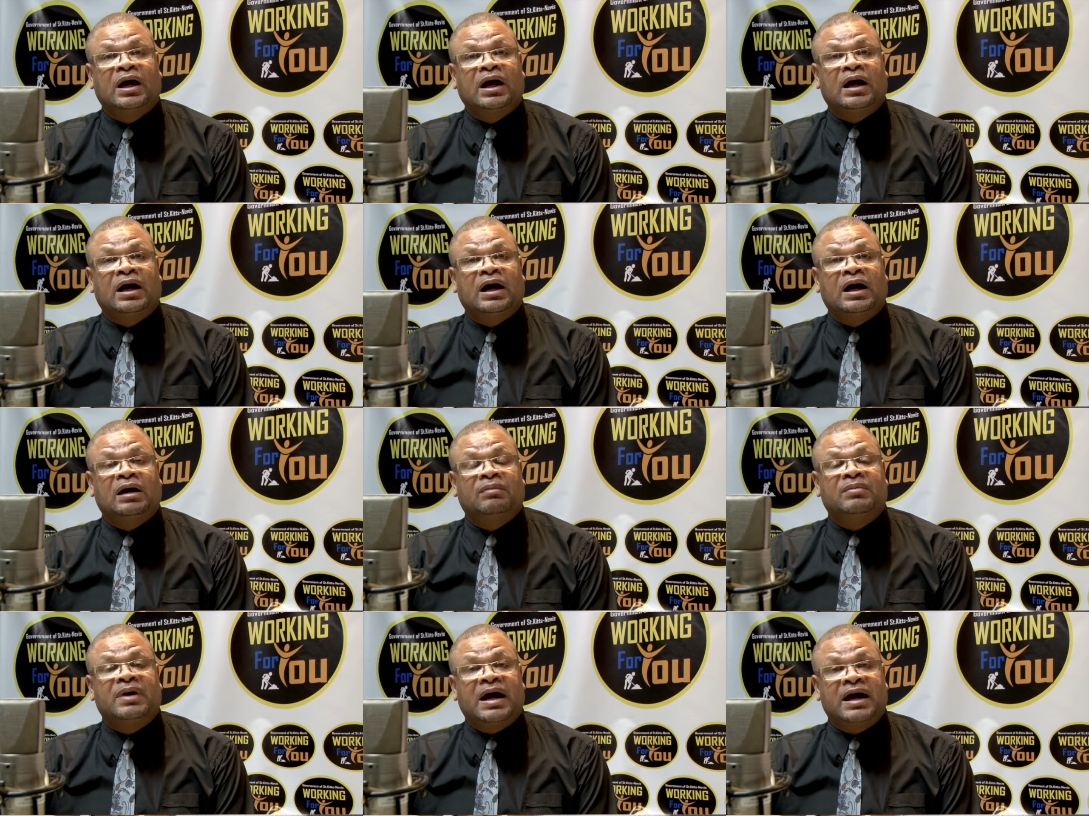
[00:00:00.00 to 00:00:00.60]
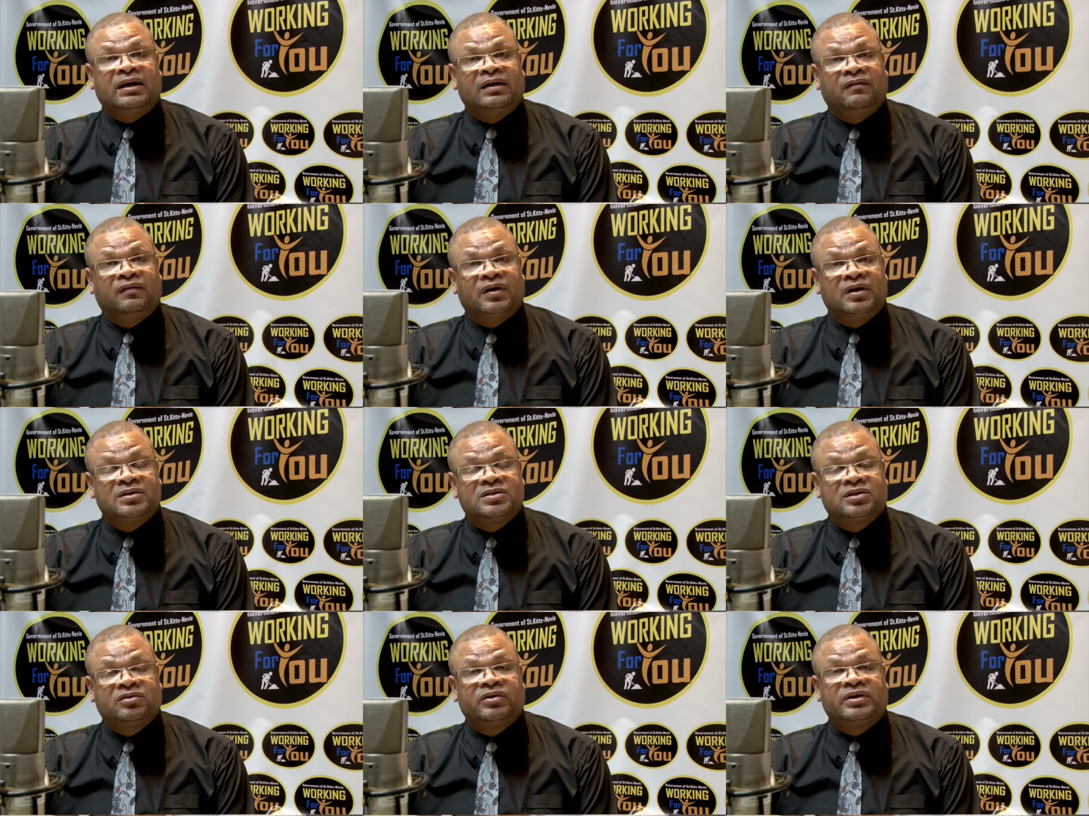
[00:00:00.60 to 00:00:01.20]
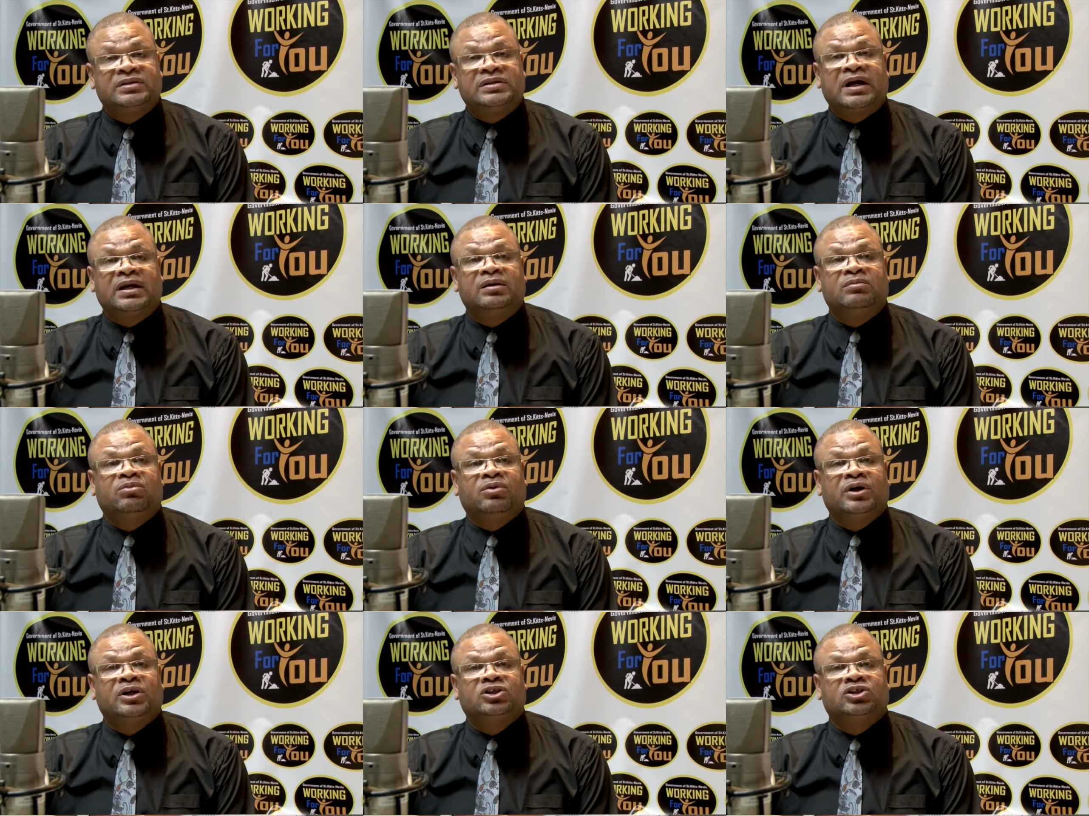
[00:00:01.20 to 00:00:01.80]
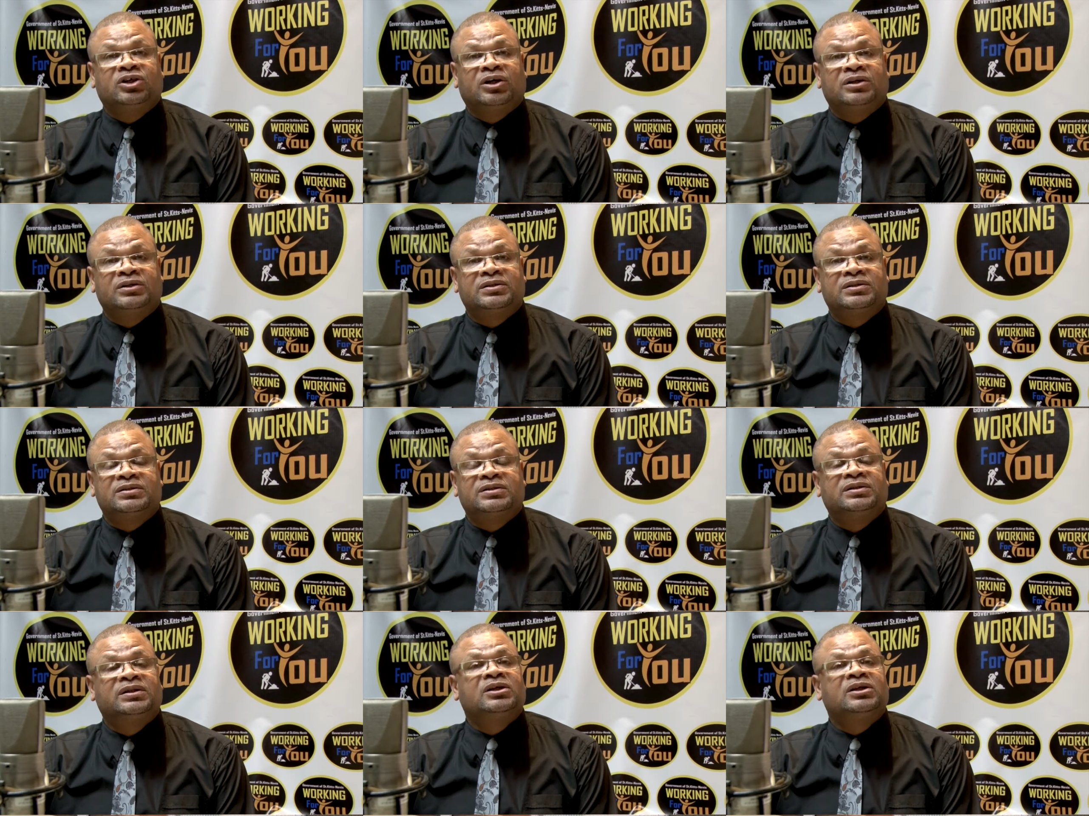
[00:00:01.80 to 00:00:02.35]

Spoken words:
anniversary celebrations.